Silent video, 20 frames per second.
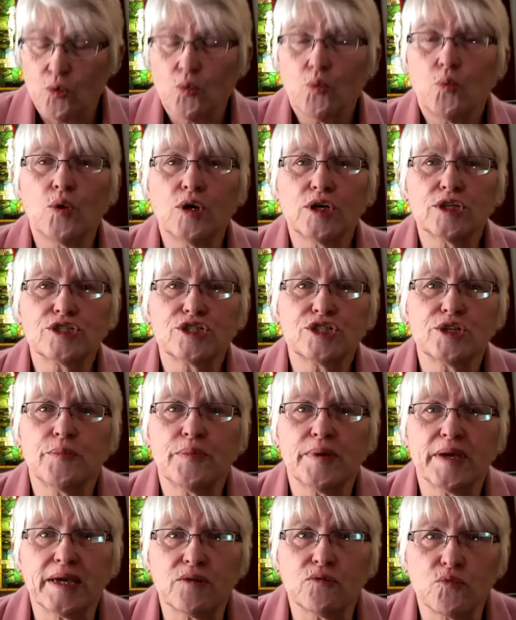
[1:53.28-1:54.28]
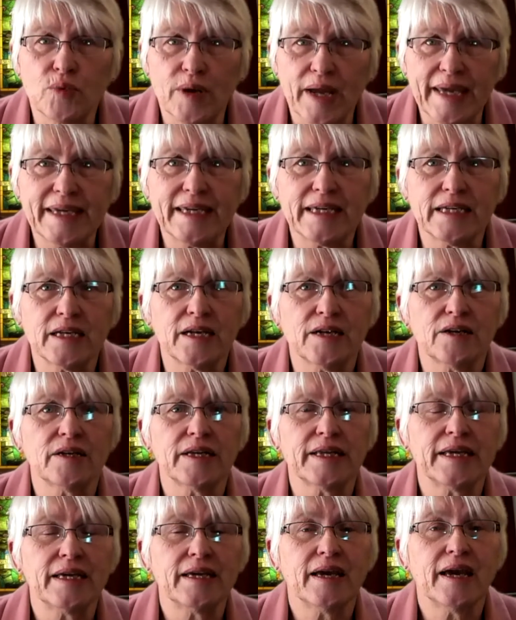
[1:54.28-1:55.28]
worshiping
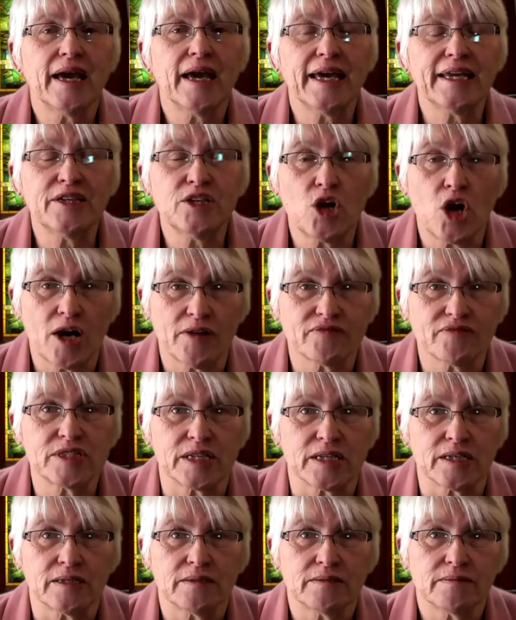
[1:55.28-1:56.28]
regularly and often.